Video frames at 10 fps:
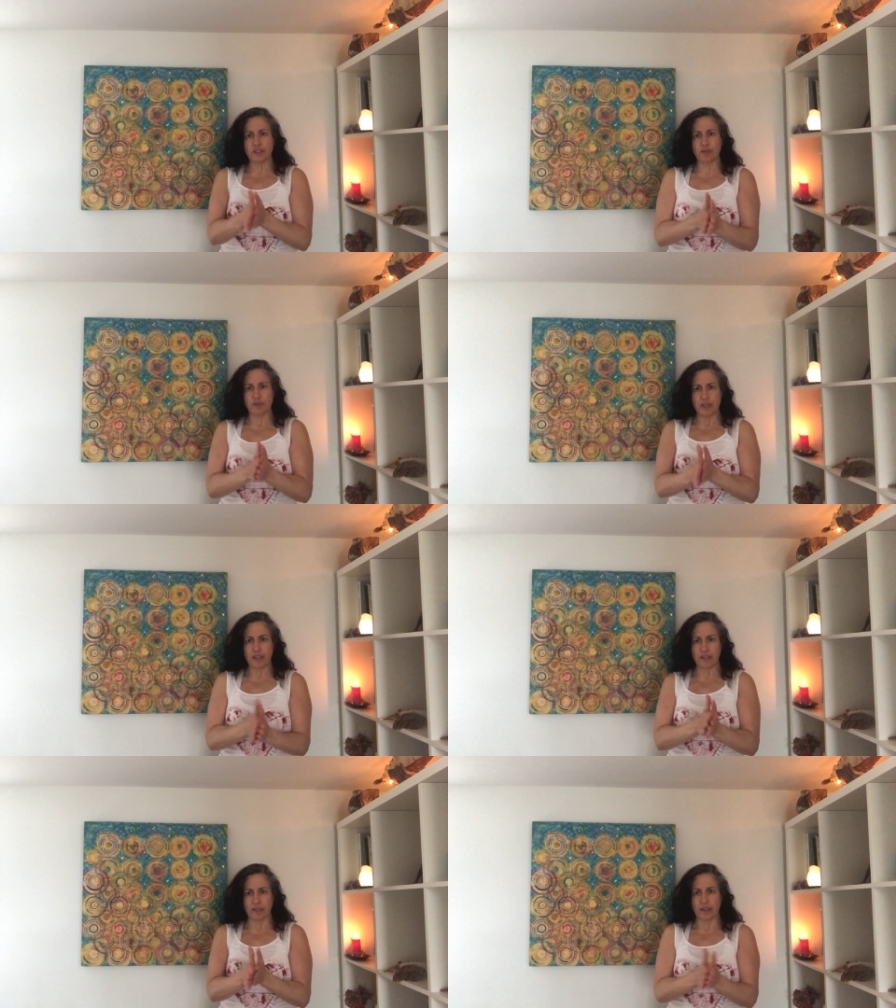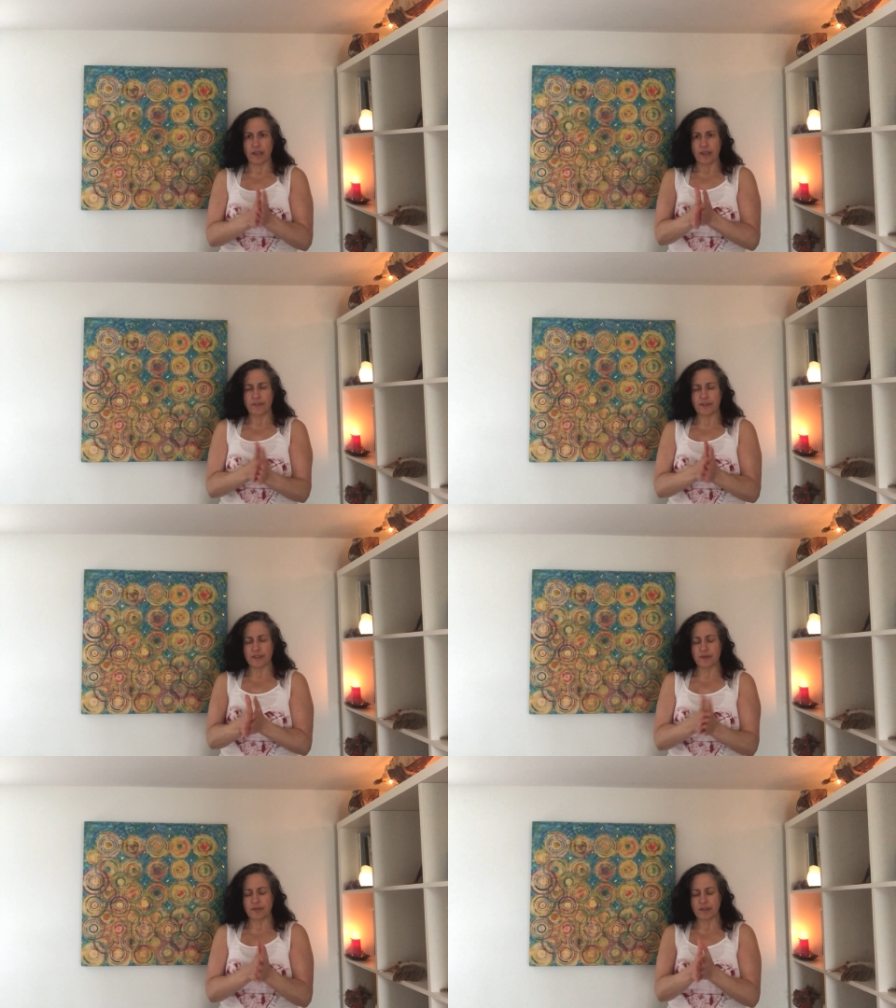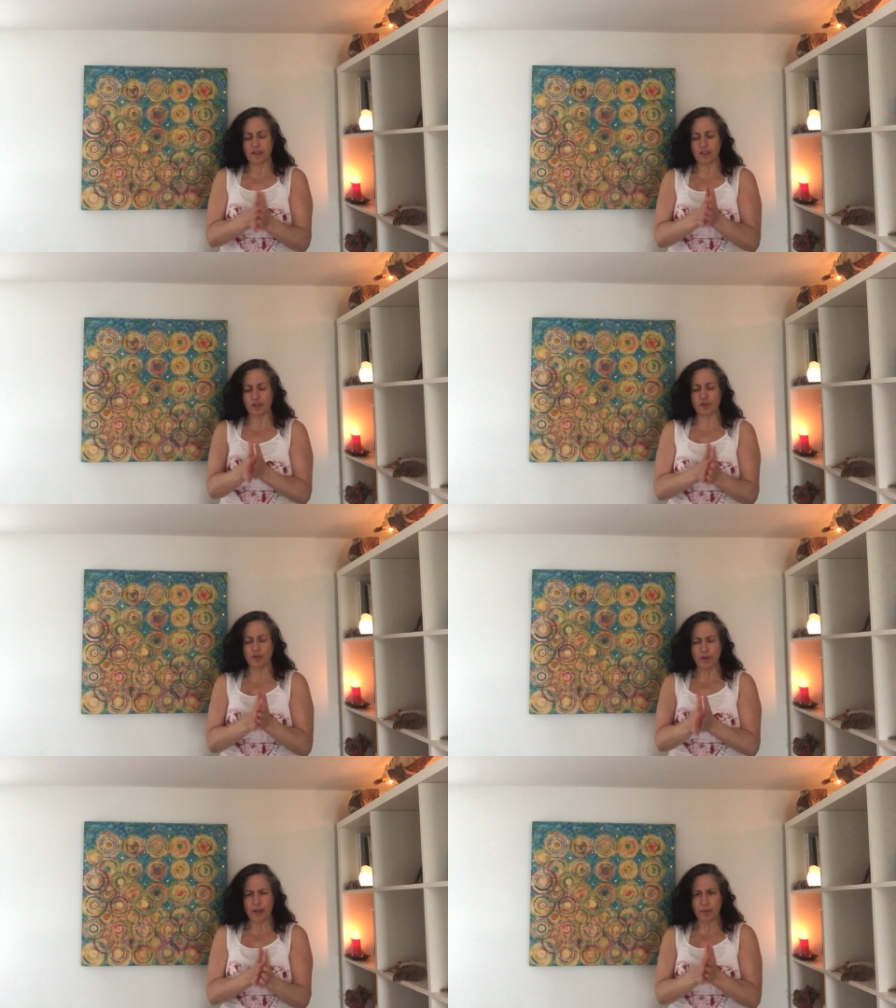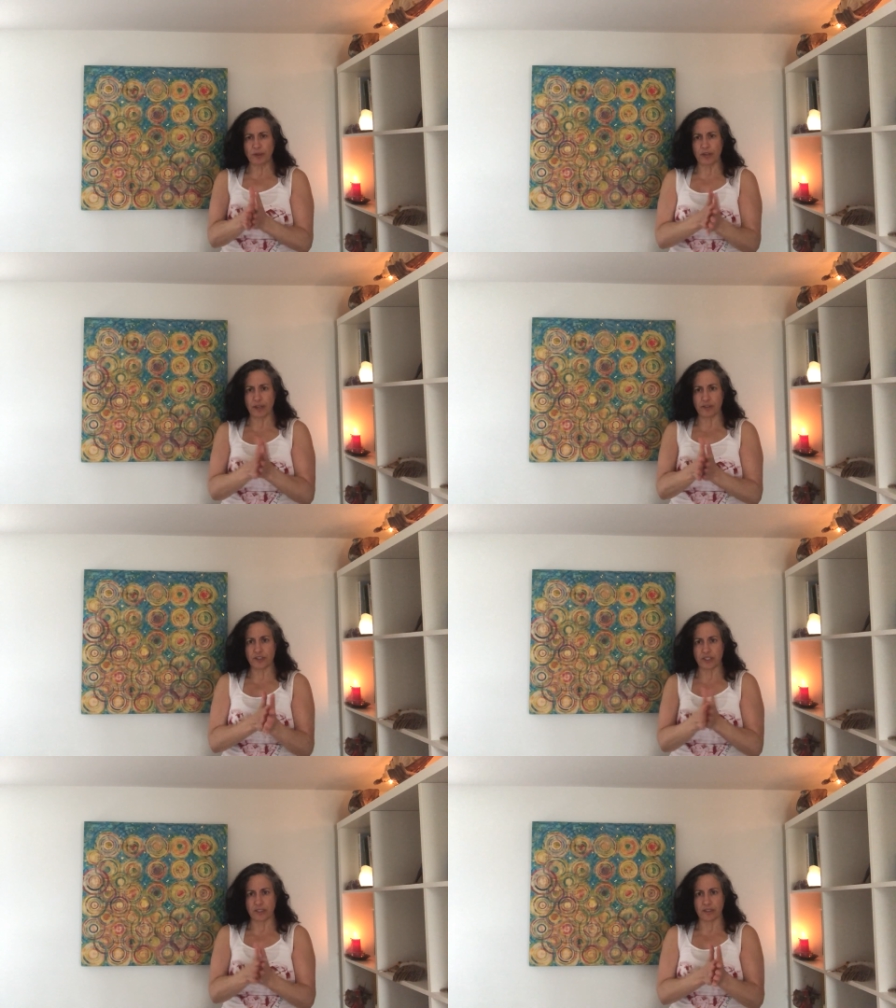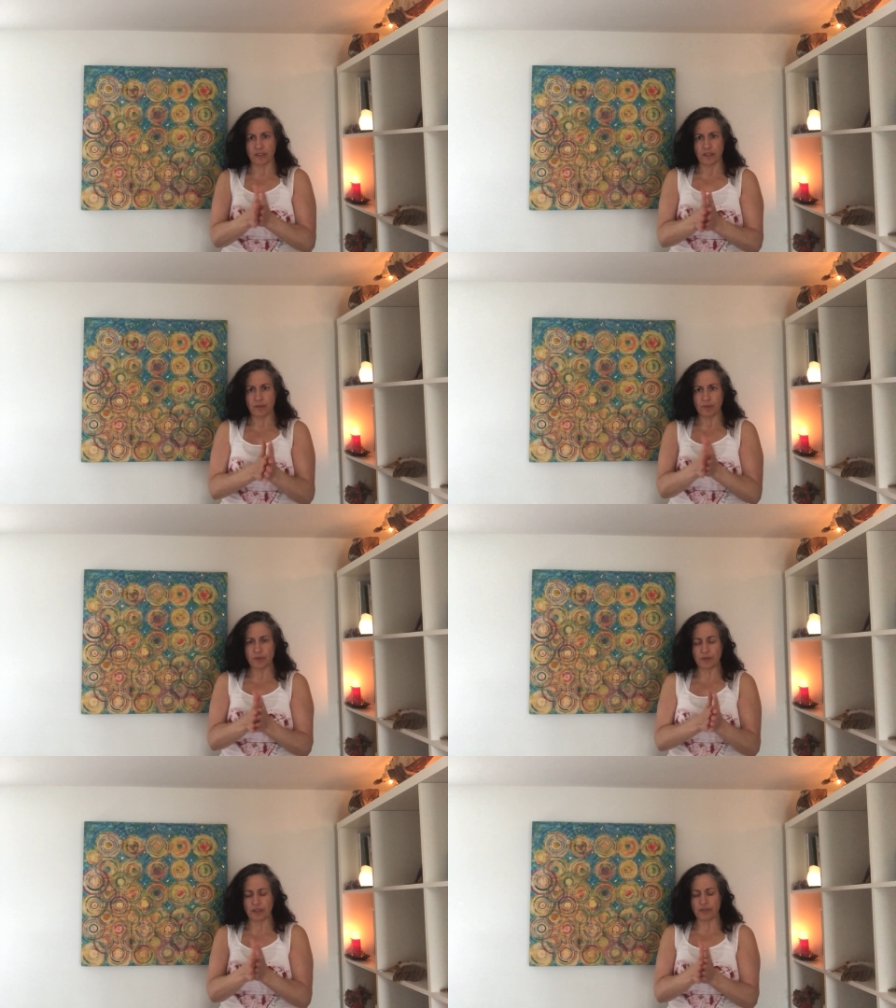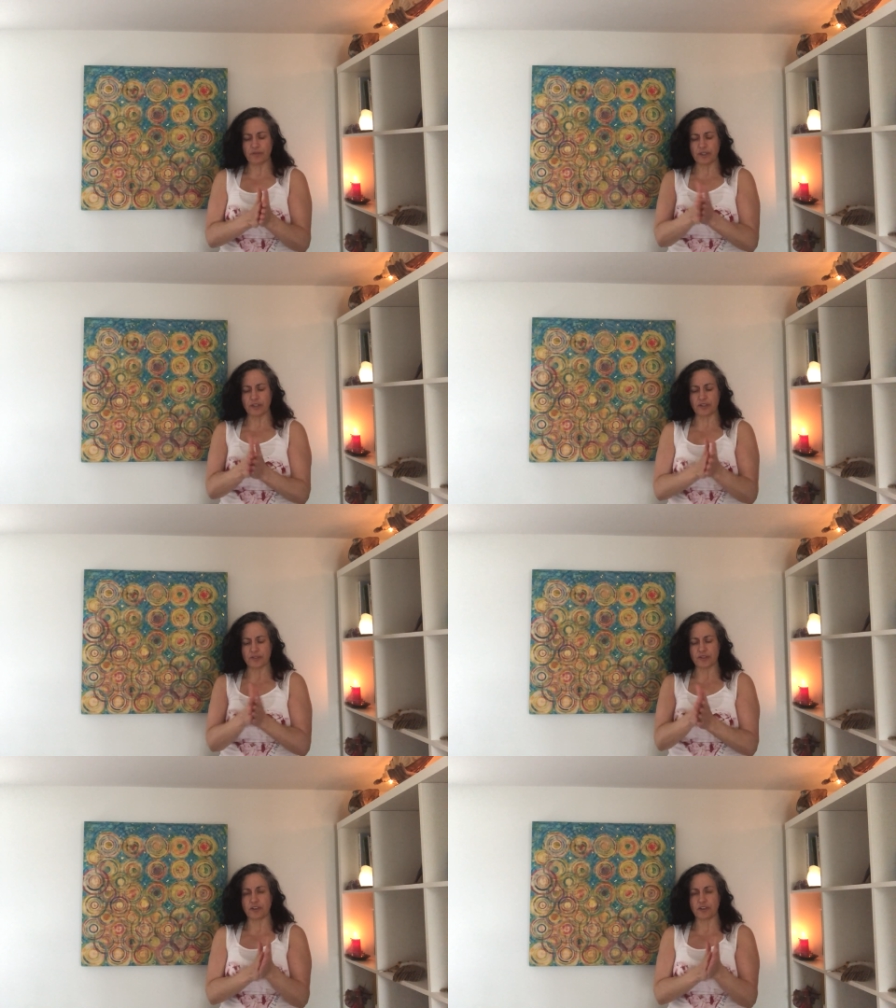creating this incredible energy between our fingers and